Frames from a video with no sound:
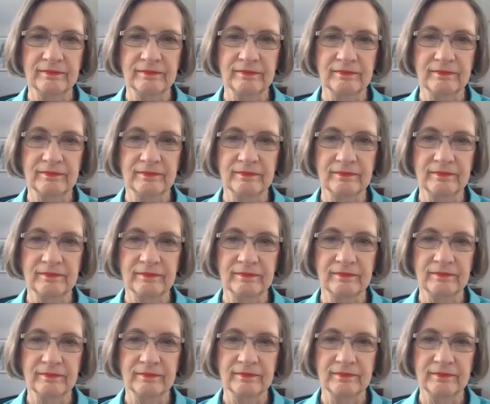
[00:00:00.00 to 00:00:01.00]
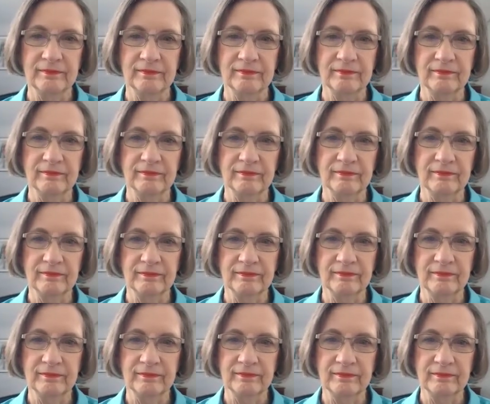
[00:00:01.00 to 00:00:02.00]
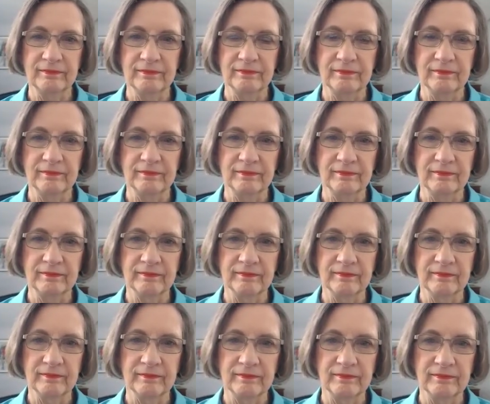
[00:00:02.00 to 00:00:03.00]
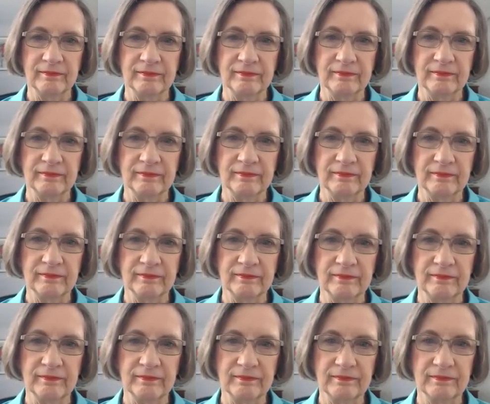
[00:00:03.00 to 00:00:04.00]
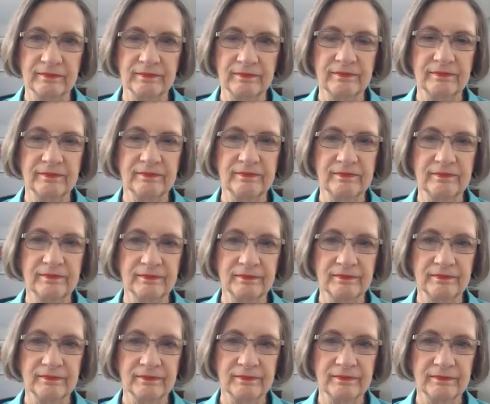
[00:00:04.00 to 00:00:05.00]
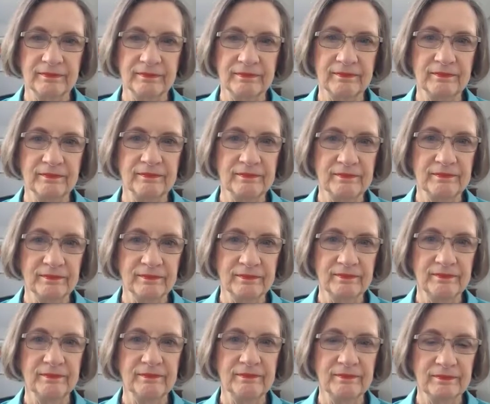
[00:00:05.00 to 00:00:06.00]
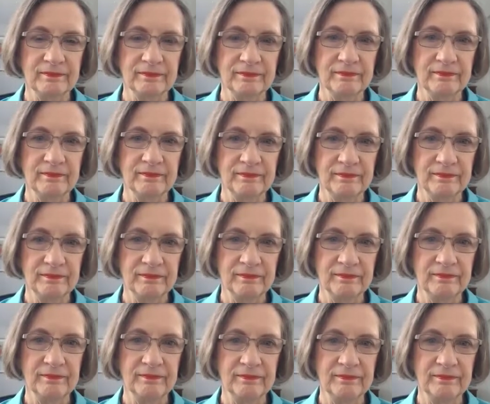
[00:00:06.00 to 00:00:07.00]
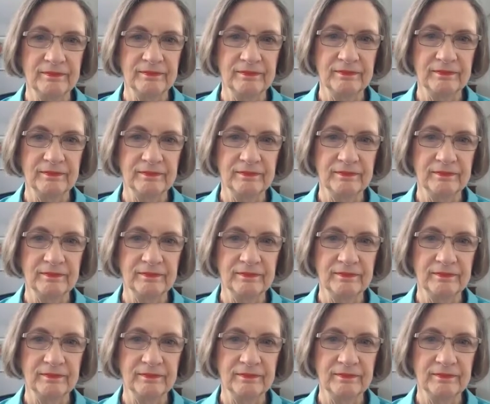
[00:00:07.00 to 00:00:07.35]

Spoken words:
(not speaking)